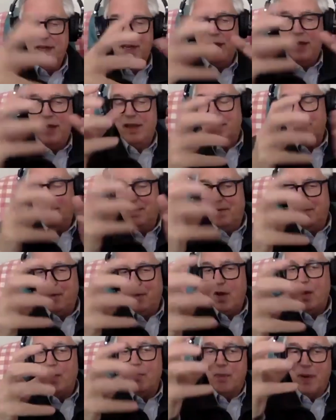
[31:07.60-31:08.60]
and,
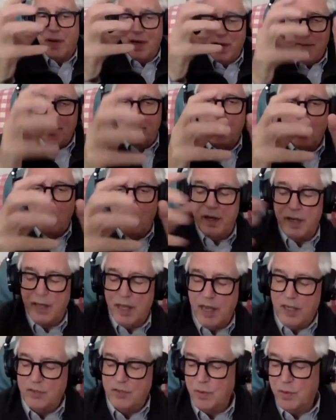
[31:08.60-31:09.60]
but employee
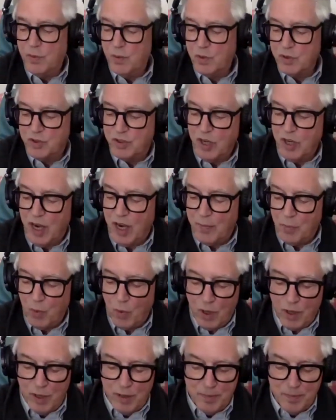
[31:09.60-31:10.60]
engagement was job
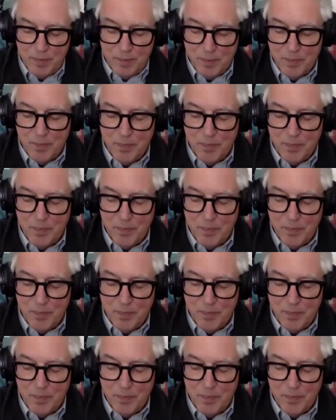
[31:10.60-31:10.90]
one.